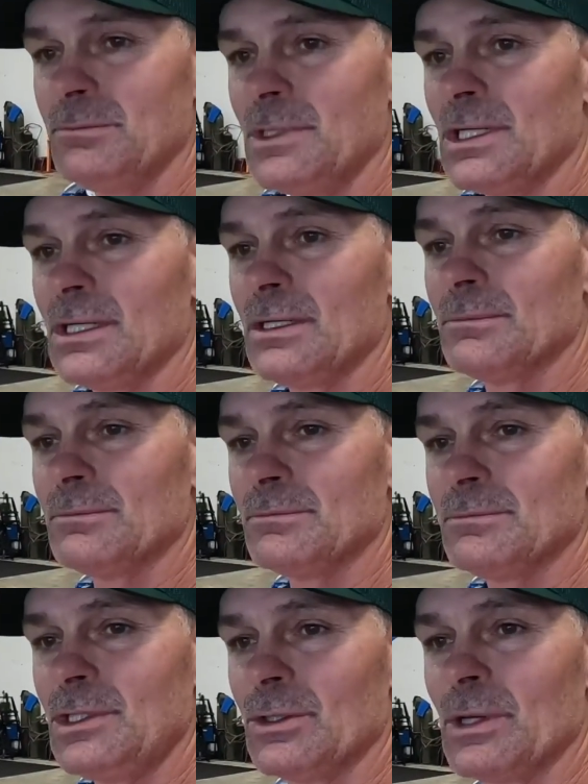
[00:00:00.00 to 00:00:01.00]

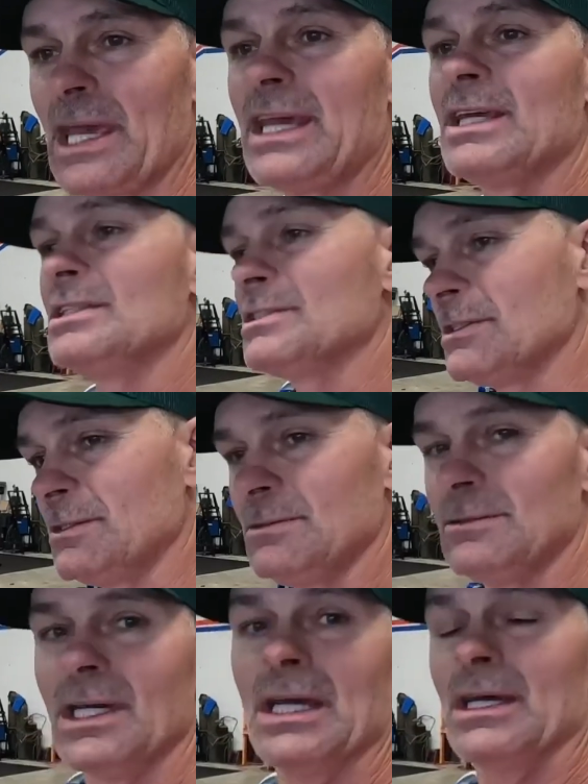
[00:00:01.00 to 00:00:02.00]
hands
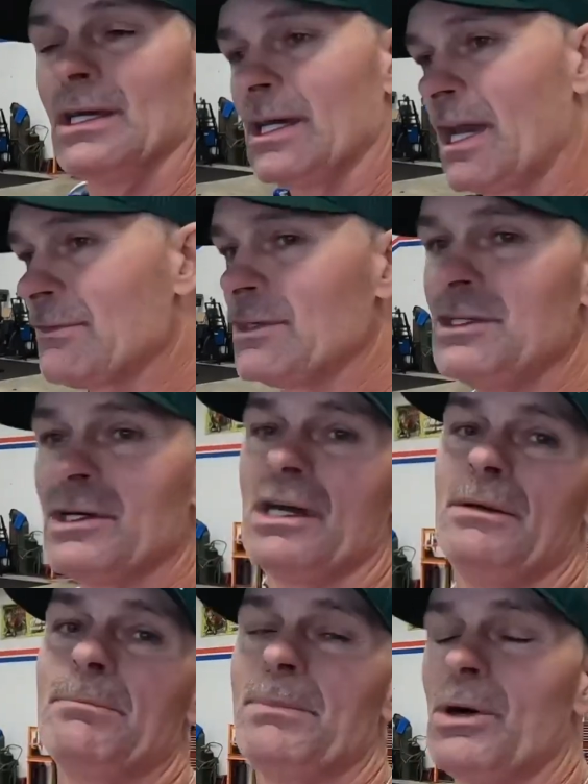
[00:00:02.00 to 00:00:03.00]
and every
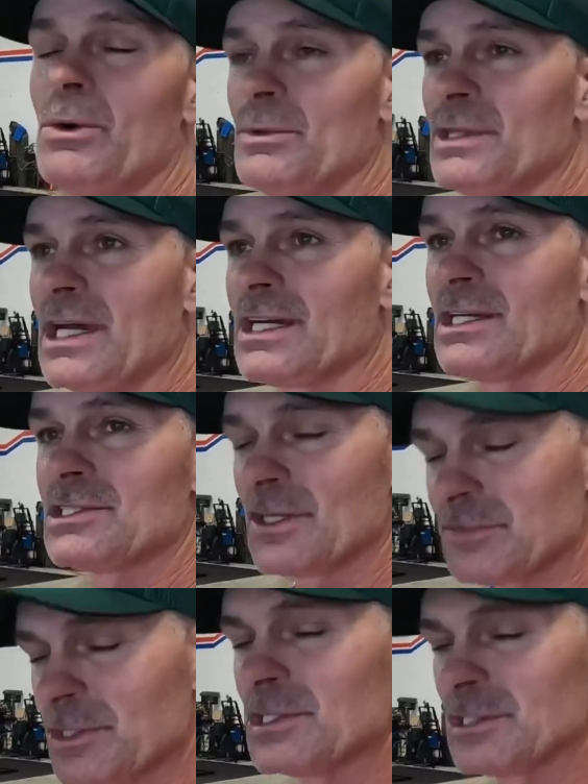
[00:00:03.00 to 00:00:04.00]
nut and bolt and that kind of
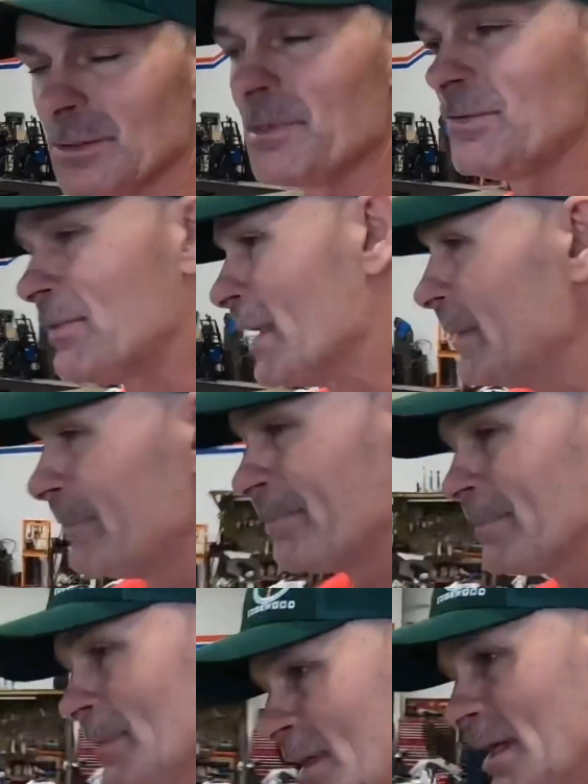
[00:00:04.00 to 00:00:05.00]
stuff, so it's gonna be fun,
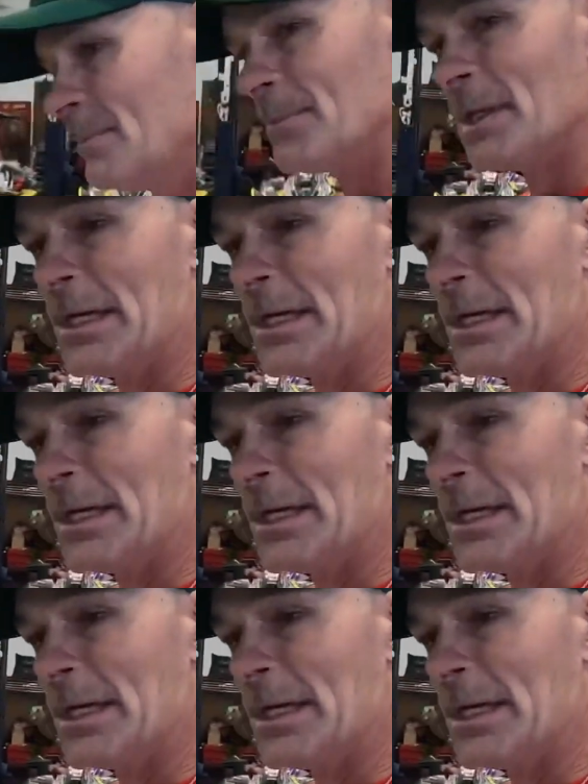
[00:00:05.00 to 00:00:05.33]
okay?